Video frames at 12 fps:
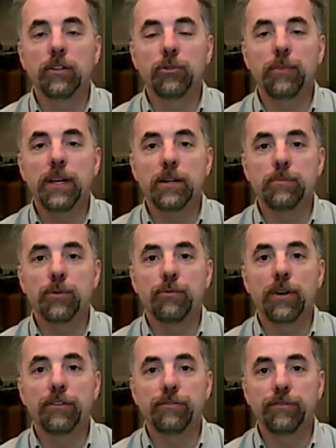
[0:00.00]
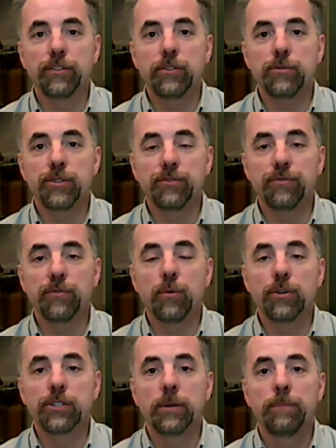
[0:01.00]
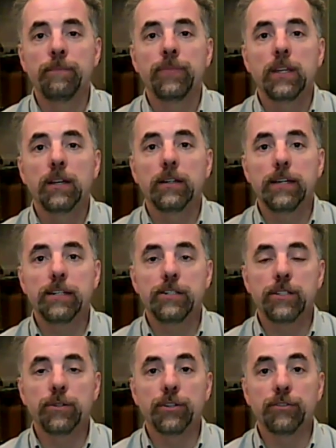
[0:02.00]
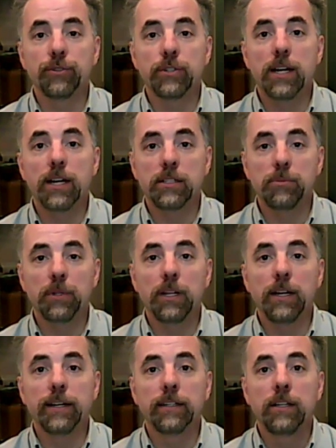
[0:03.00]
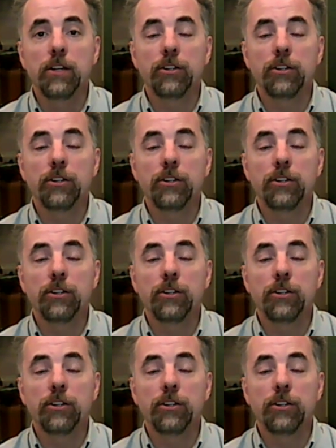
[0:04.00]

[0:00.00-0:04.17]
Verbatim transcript: ultimatum or threat of the use of force against Syria for not complying?